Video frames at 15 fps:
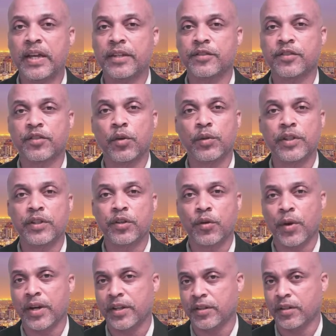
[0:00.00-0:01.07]
stolen
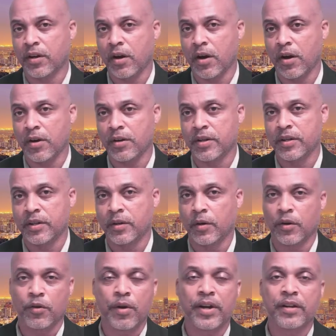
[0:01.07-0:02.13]
credit card or
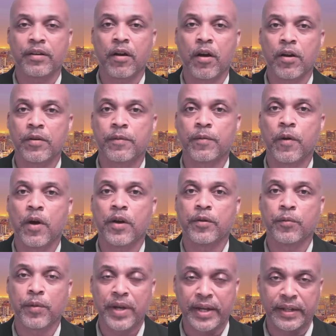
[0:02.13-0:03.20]
credit card fraud
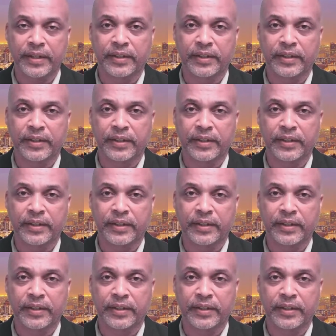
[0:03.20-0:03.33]
ring.